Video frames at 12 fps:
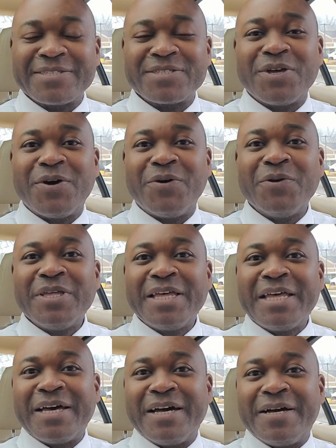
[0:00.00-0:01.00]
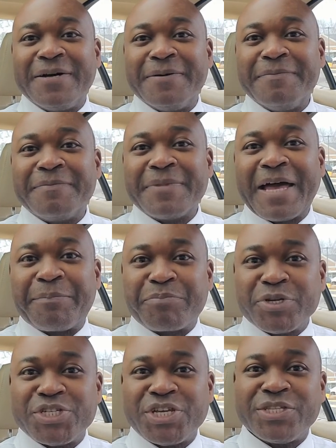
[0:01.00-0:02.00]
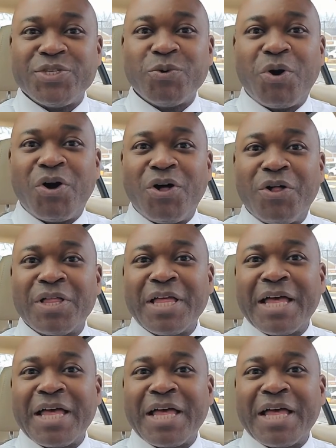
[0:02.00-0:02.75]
So I appreciate you all,